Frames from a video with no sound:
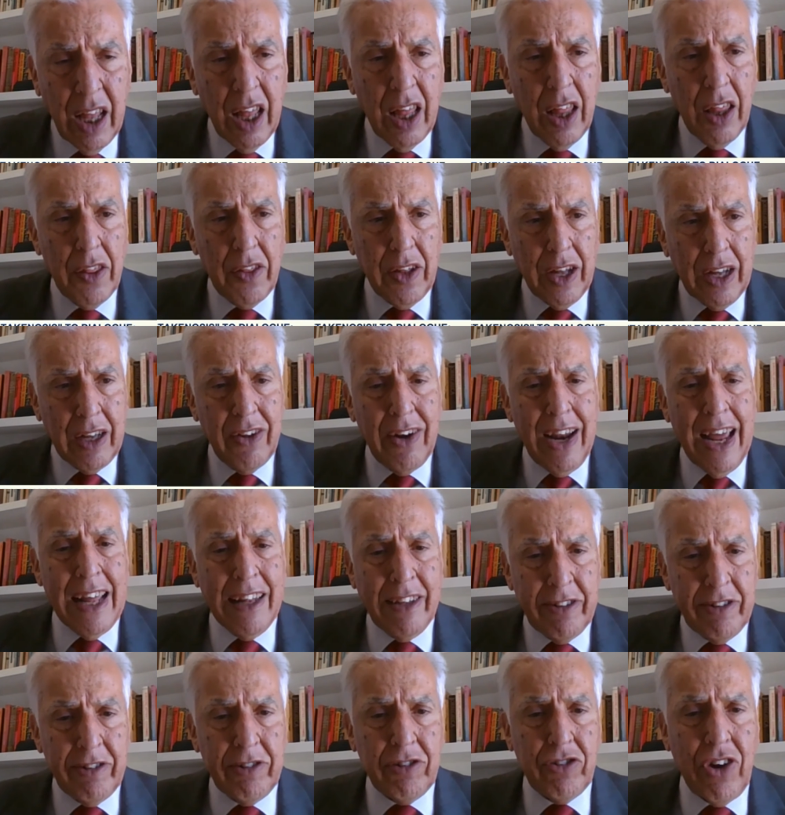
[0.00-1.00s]
the great
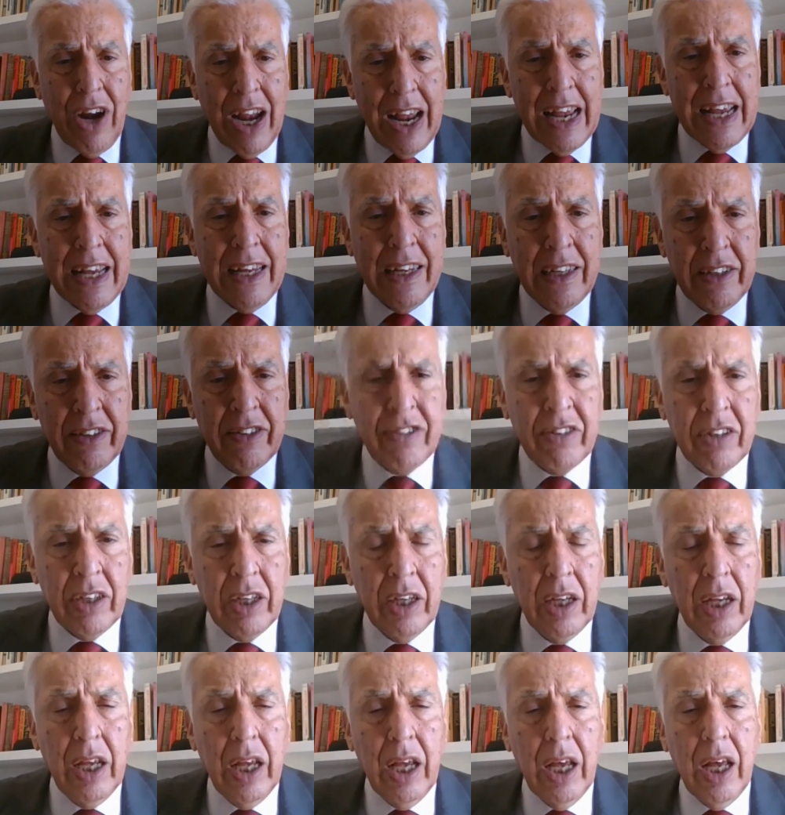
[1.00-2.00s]
strains
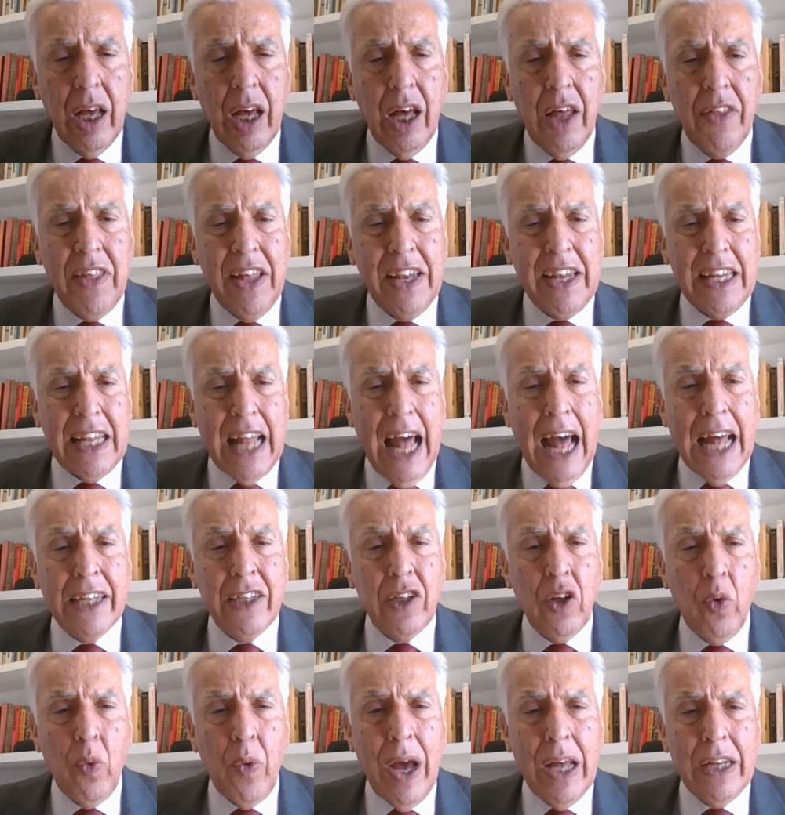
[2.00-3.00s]
that it
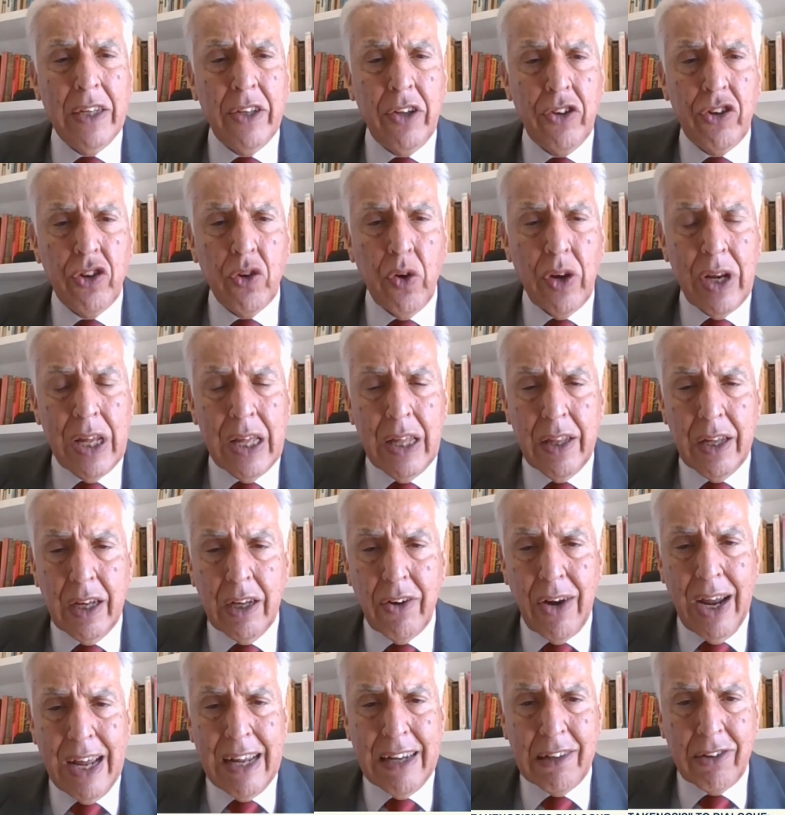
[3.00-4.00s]
underwent during the
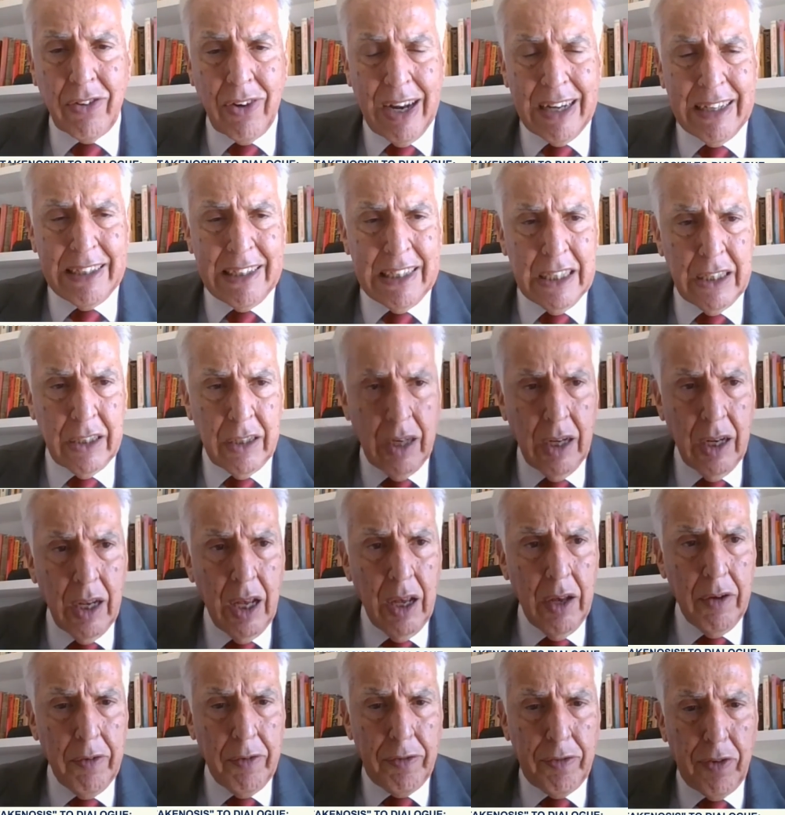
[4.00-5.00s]
great crisis
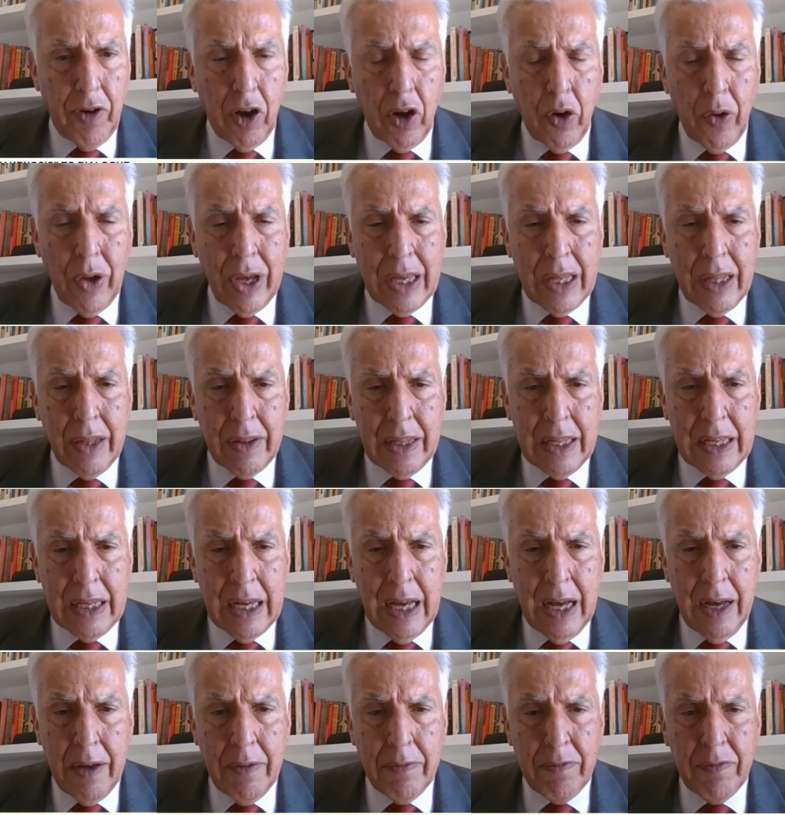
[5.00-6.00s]
following
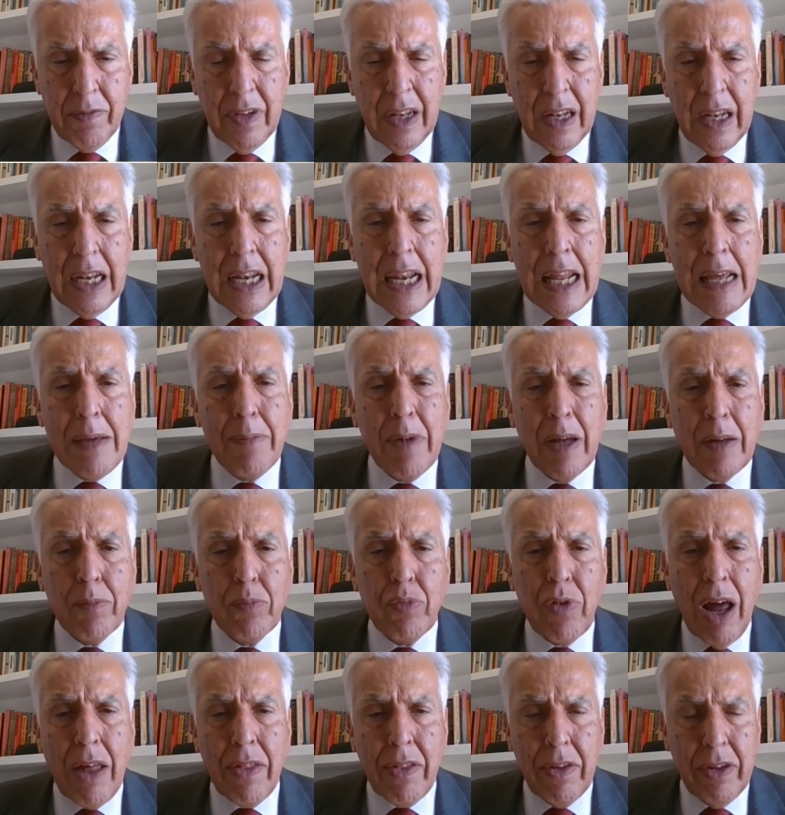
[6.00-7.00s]
the Lehman
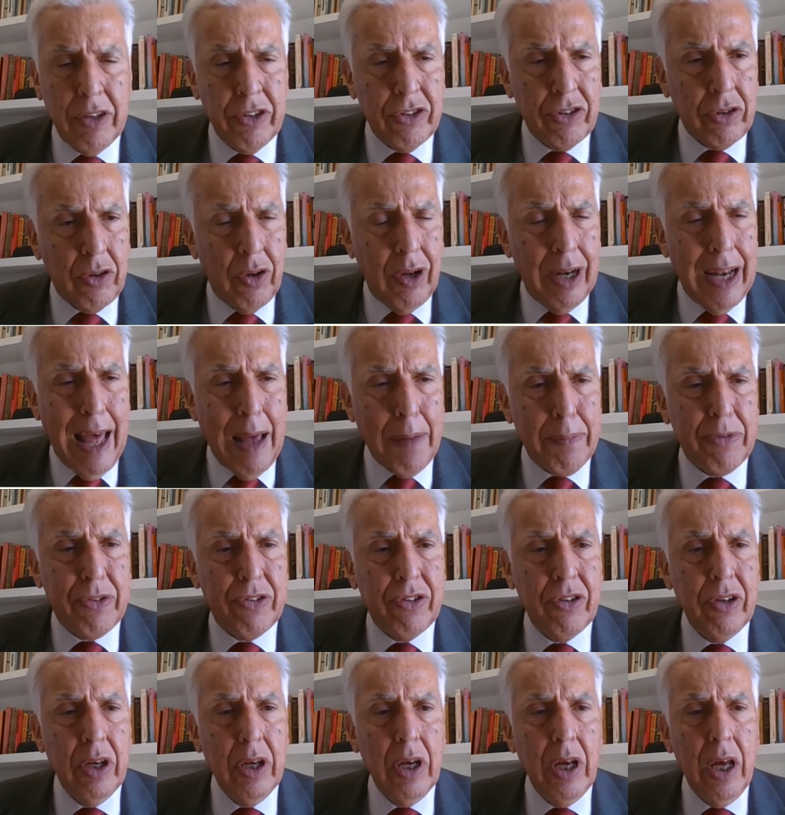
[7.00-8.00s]
Brothers
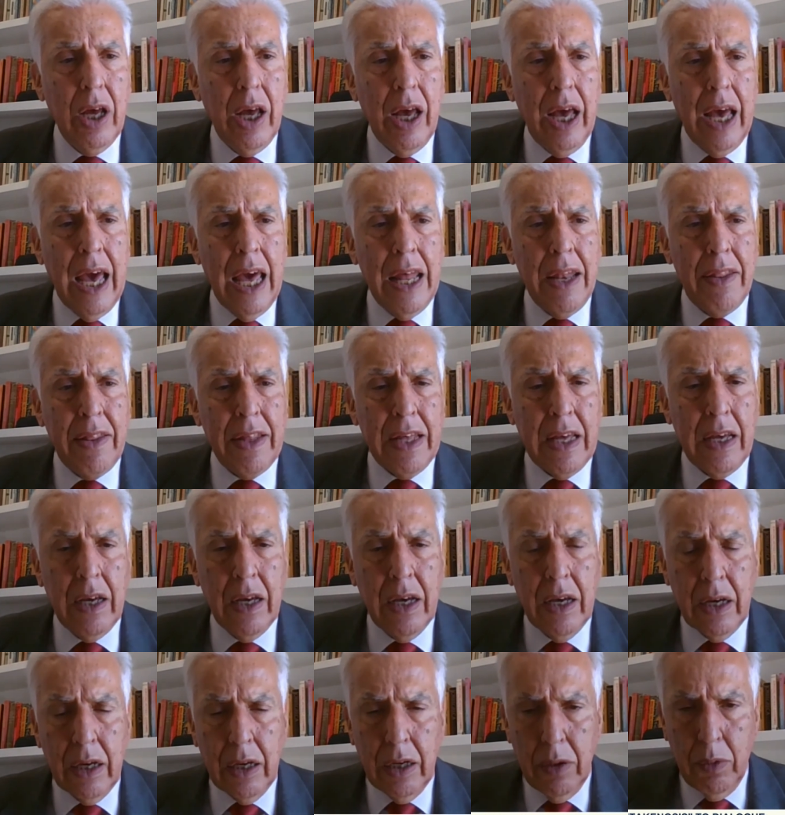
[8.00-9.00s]
collapse and the
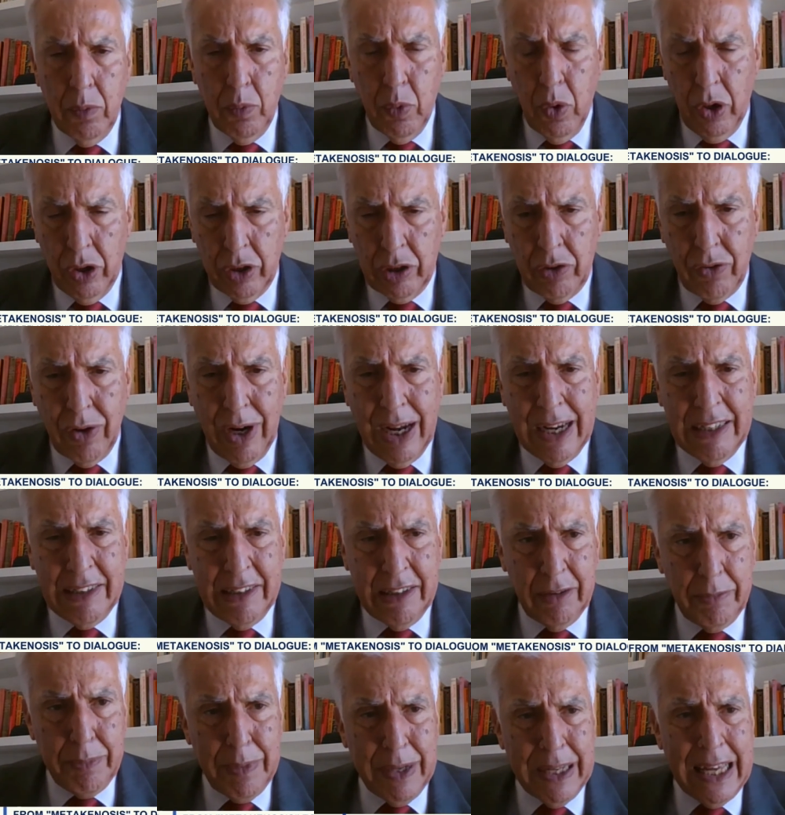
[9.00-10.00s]
world
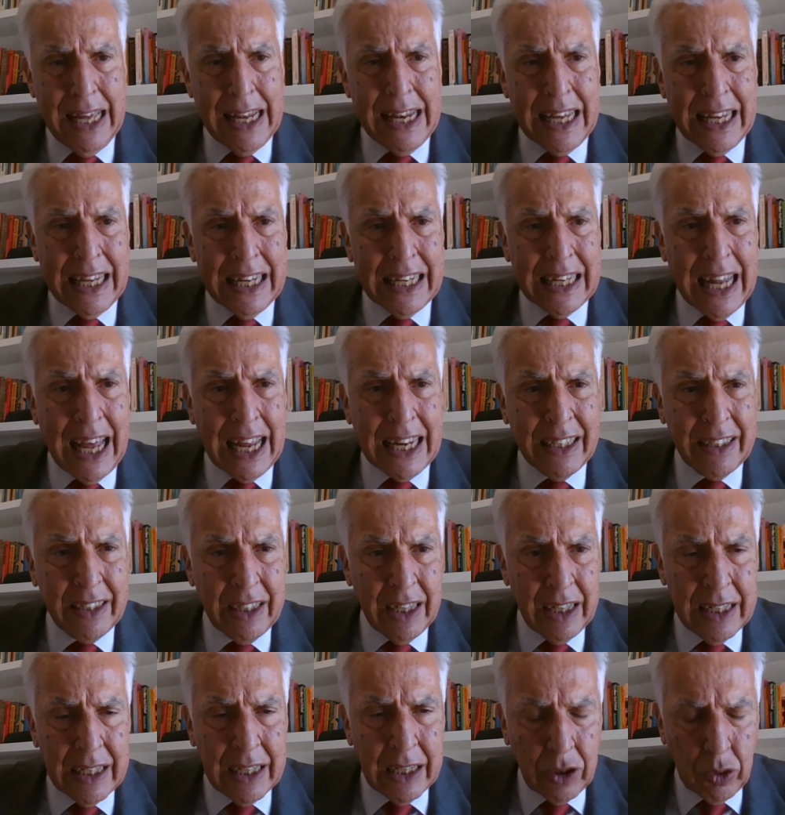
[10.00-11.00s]
crisis beginning
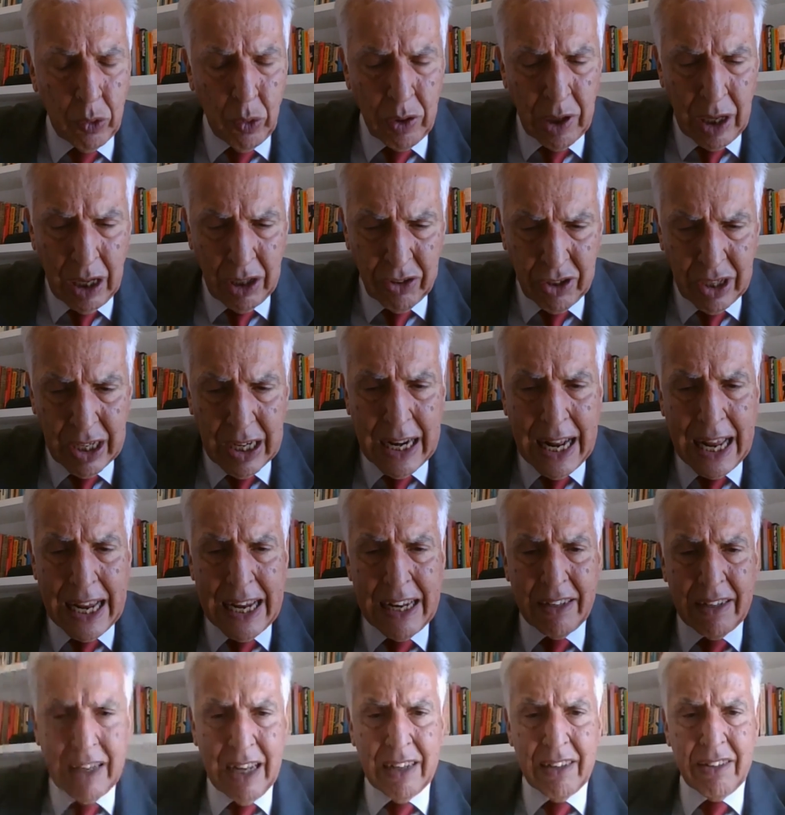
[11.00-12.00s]
in
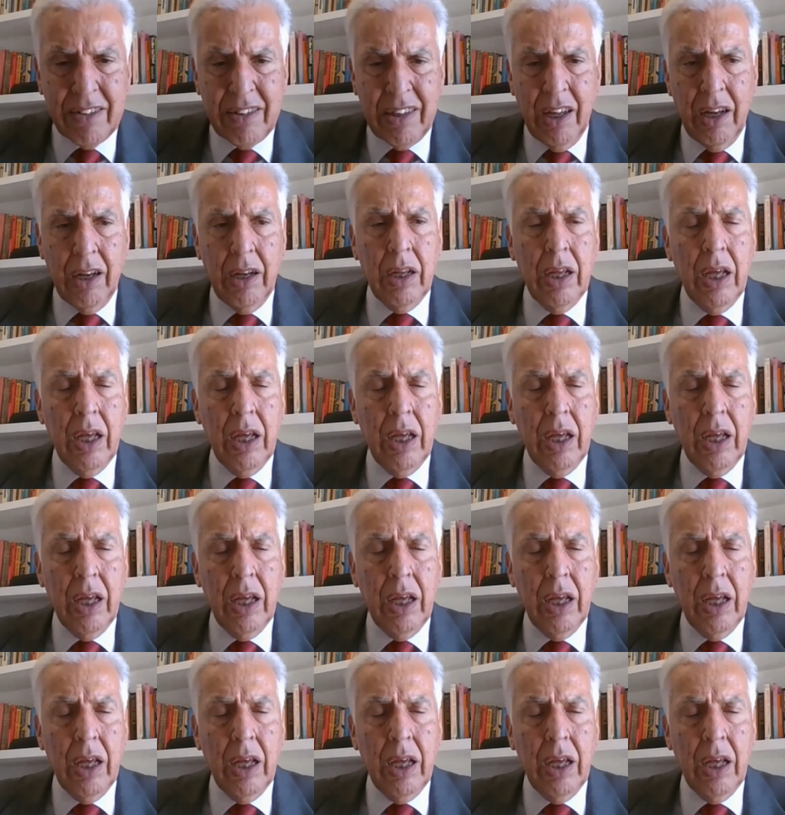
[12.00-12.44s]
2008 until